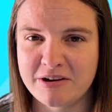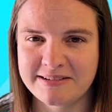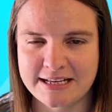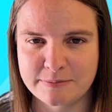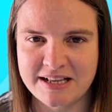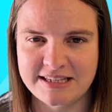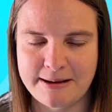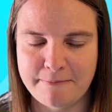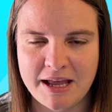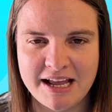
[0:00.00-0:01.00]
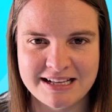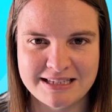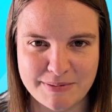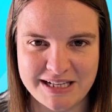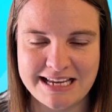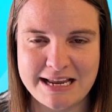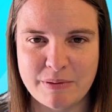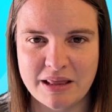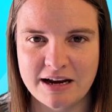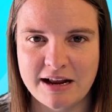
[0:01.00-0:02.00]
We was expecting him to be
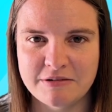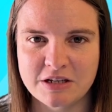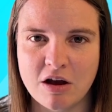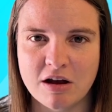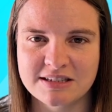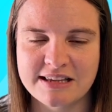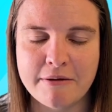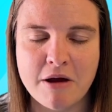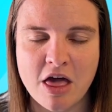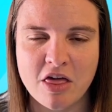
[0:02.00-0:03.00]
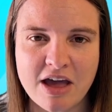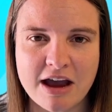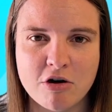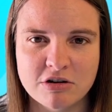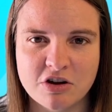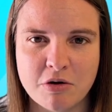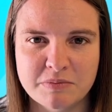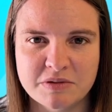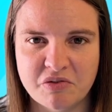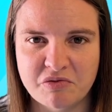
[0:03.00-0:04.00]
deeper than Odegaard. So that could
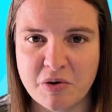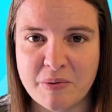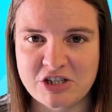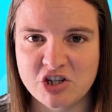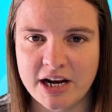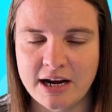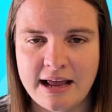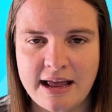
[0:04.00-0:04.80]
come to fruition.